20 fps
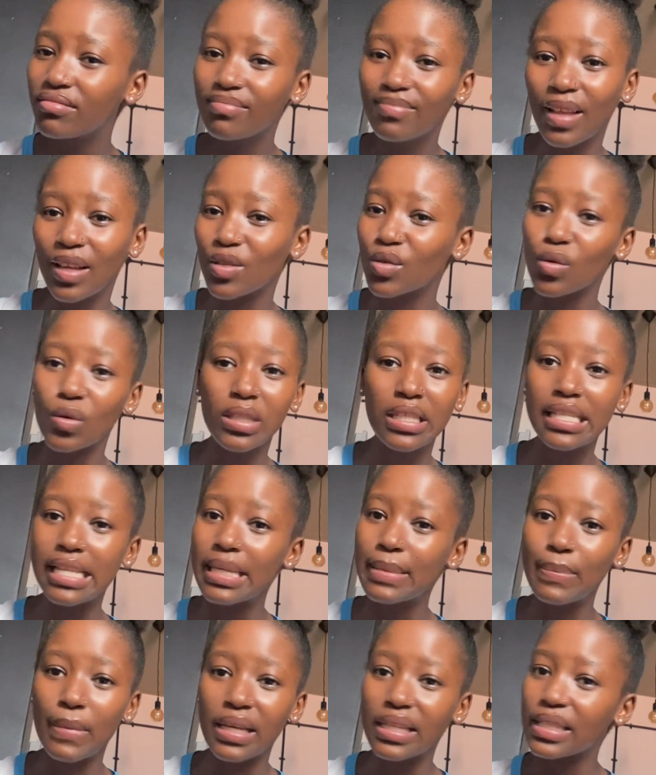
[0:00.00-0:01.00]

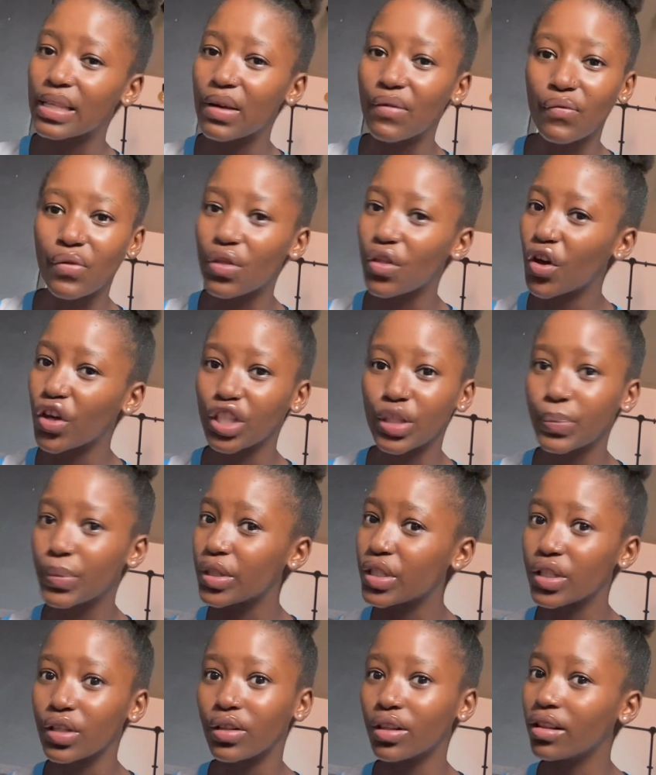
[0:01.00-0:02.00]
associate myself with
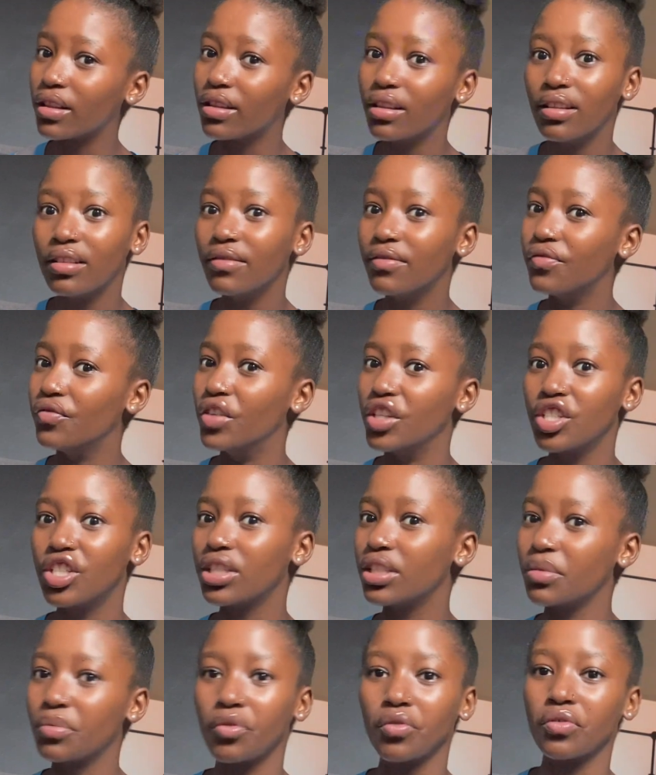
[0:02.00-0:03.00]
hospital
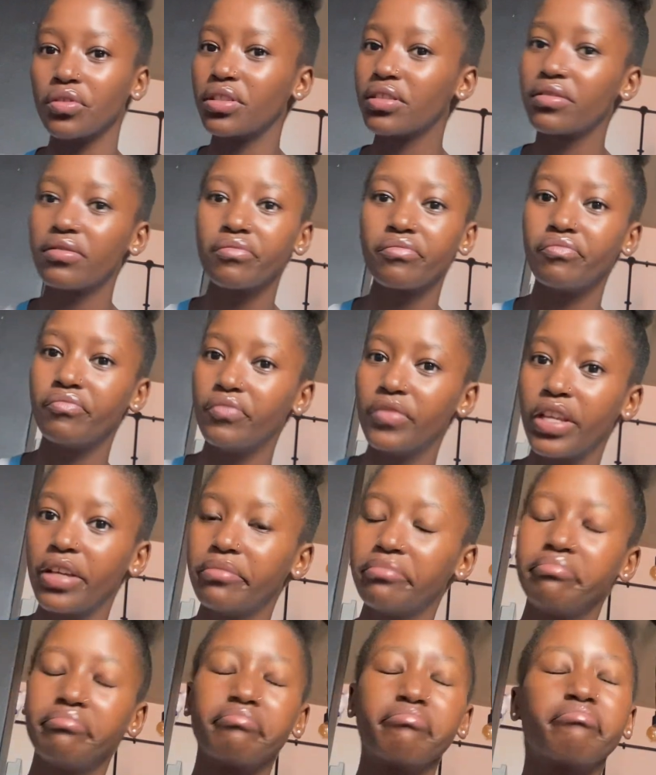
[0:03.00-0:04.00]
vegetables. Ne?
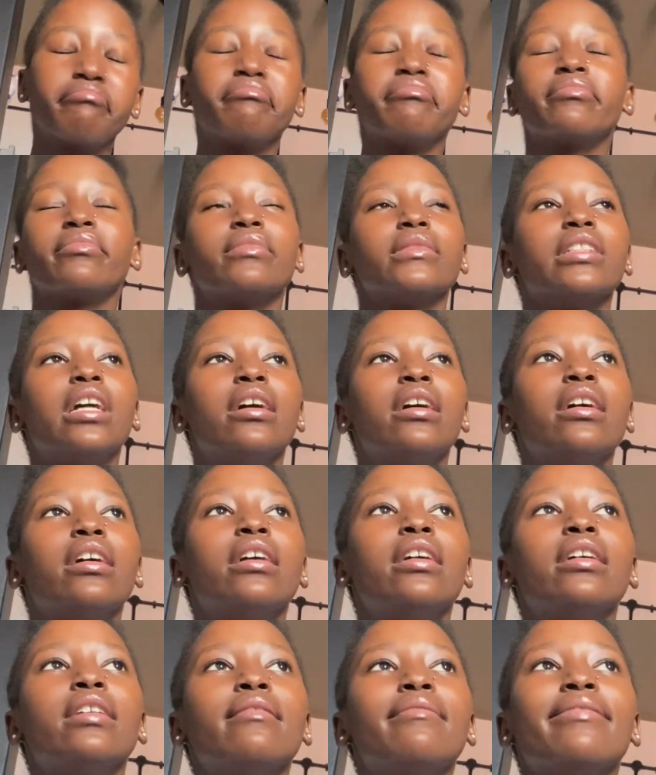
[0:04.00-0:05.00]

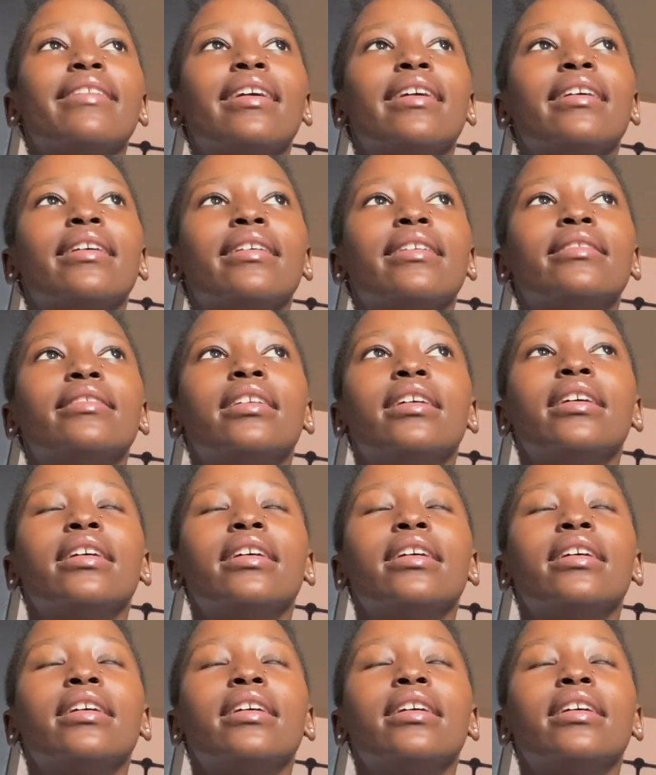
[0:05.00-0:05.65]
Fine.